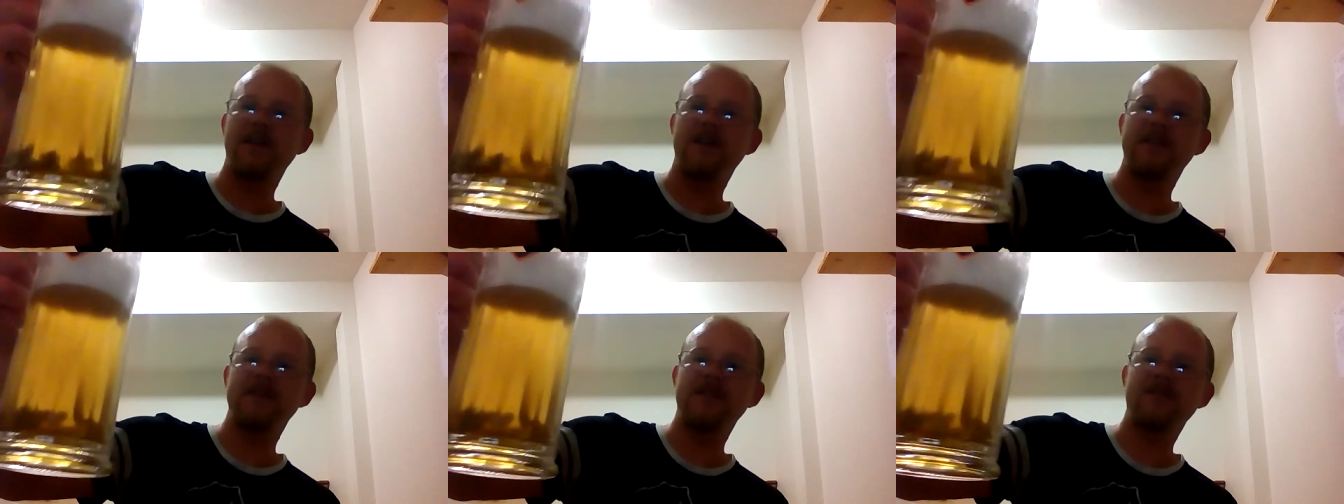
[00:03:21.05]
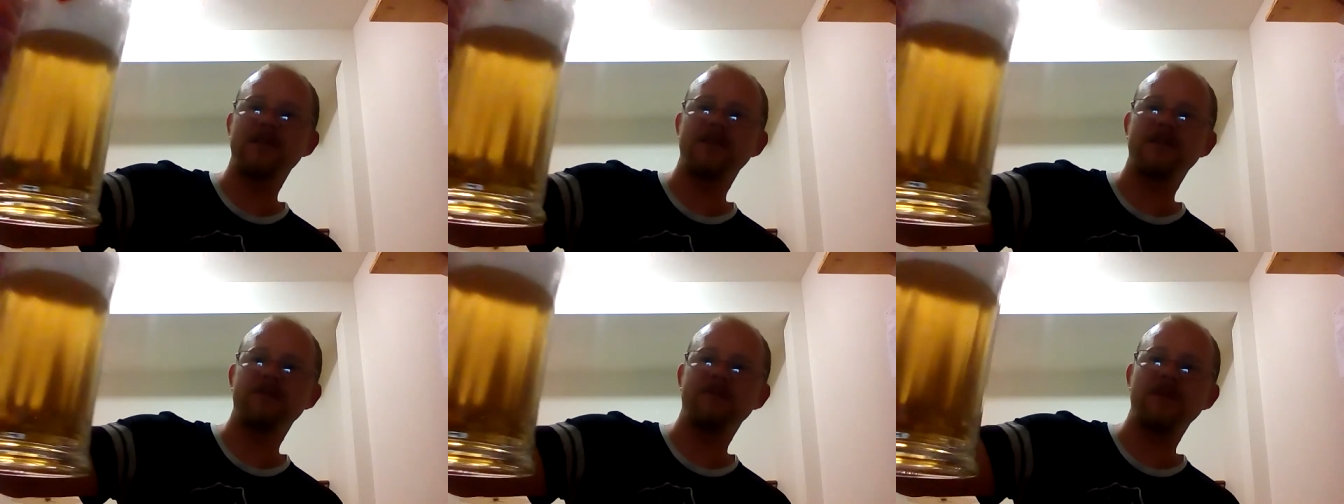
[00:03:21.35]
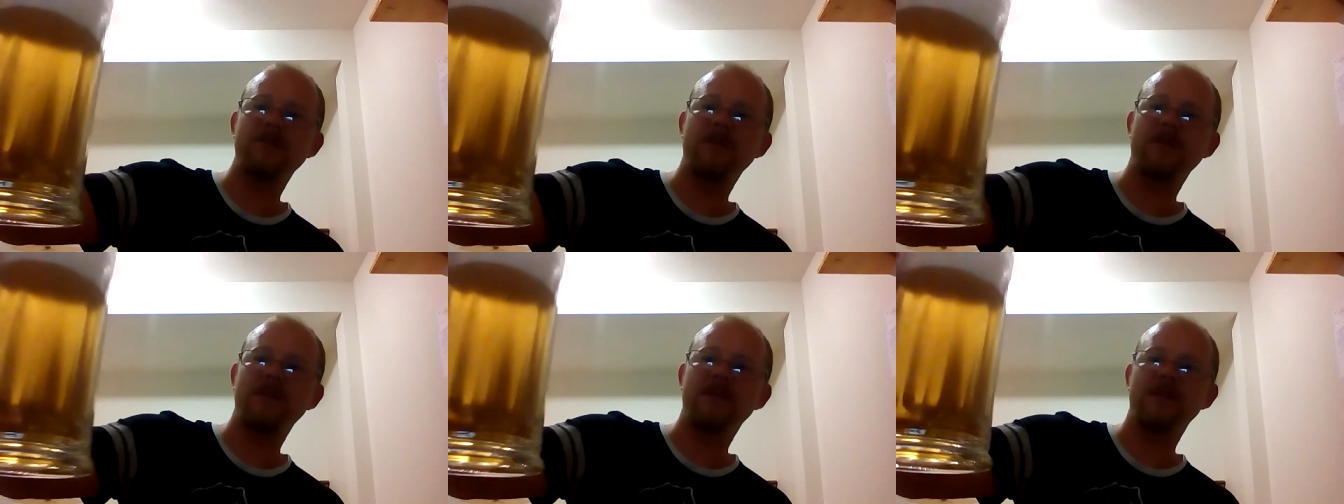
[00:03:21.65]
It's even
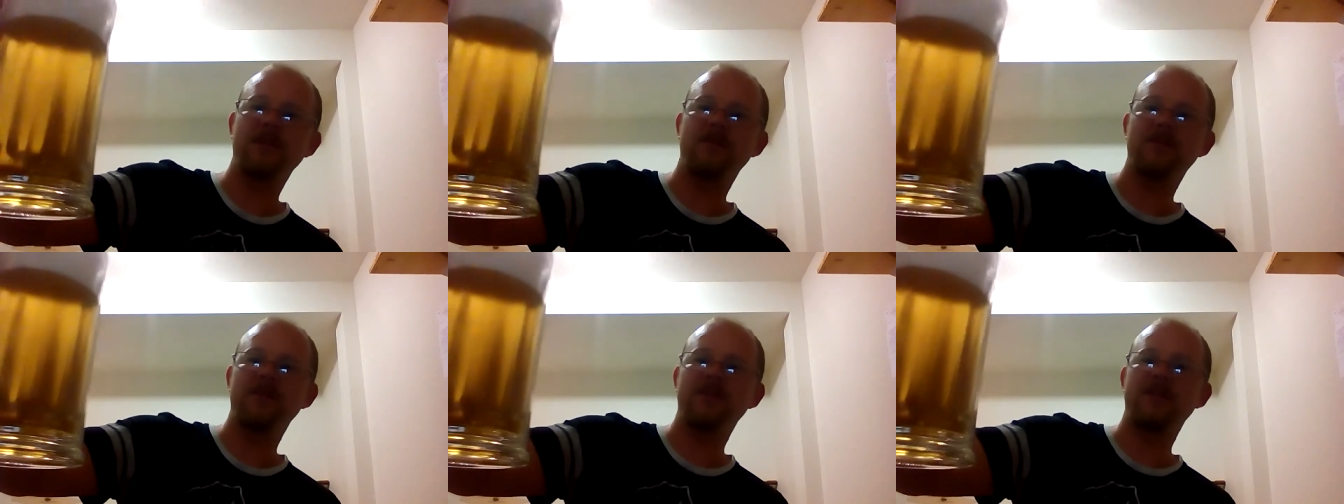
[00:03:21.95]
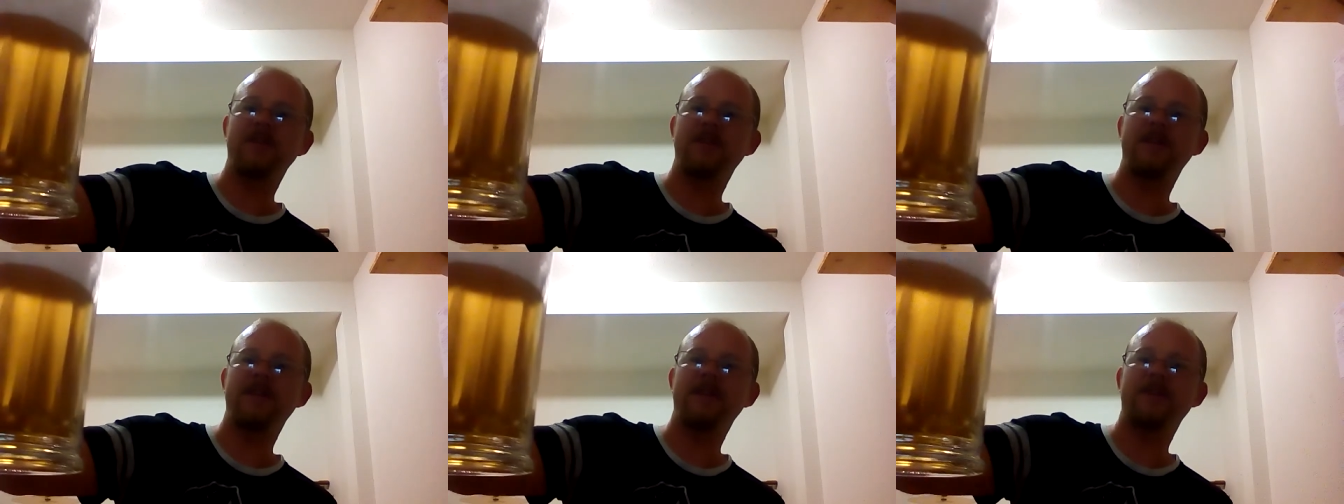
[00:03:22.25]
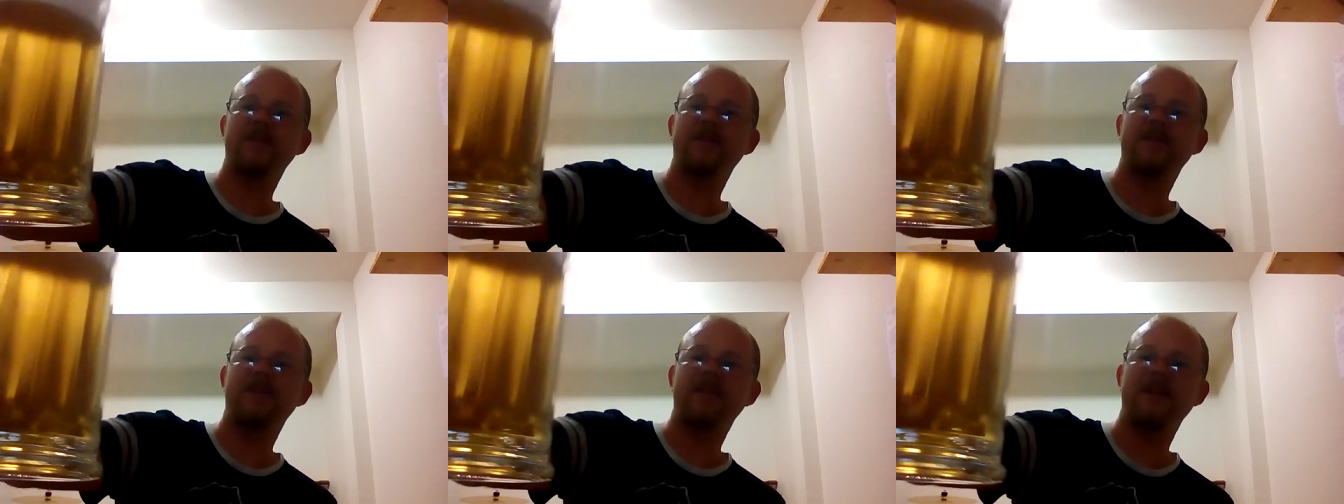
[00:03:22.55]
maybe a little bit
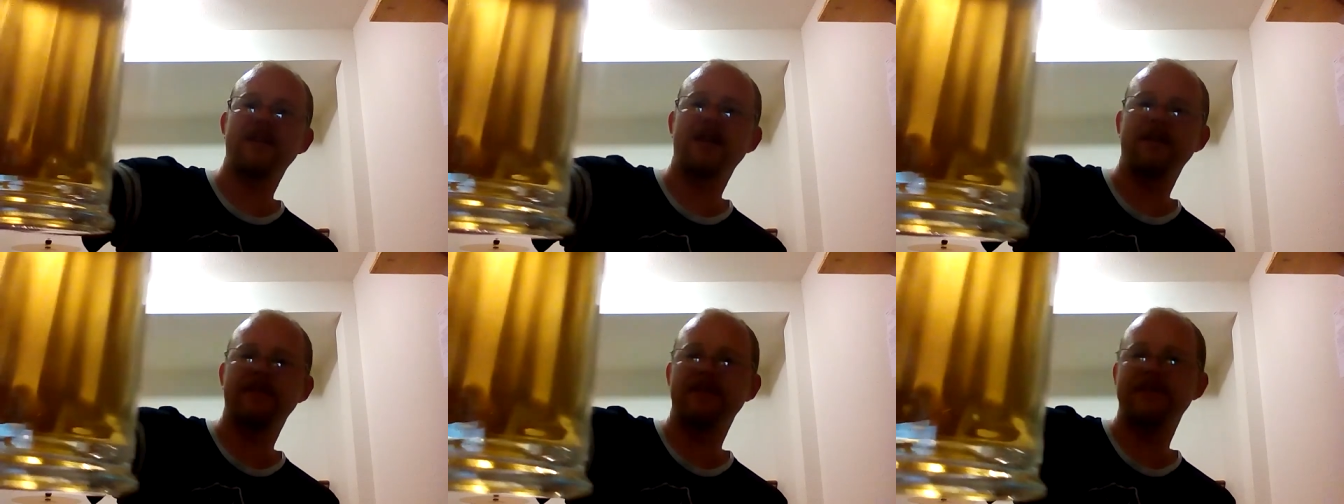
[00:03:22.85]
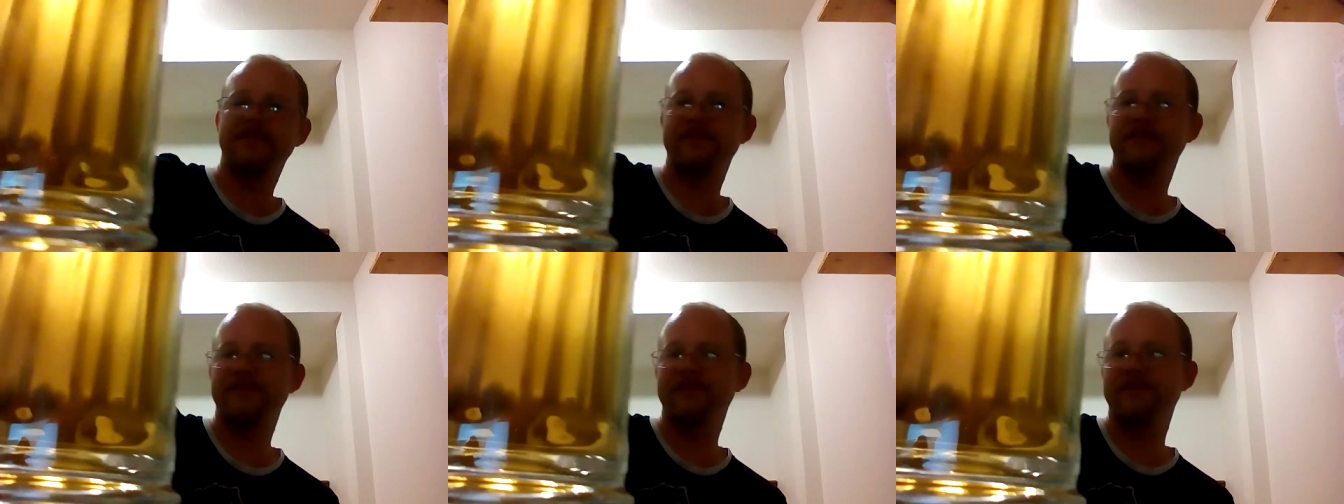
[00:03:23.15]
lighter than that.